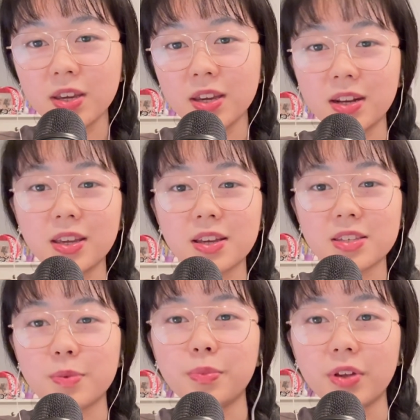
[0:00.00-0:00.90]
and i guess
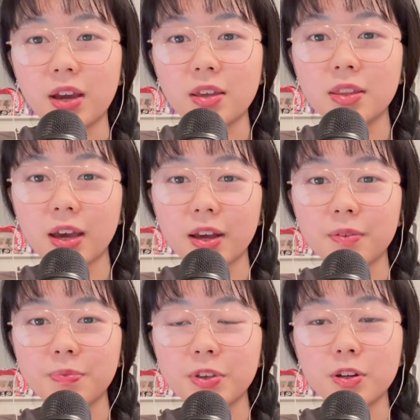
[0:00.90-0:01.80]
implying
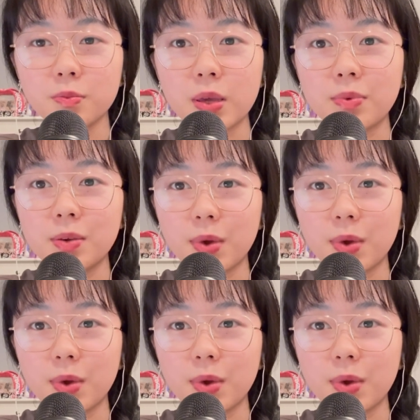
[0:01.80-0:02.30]
that you know maybe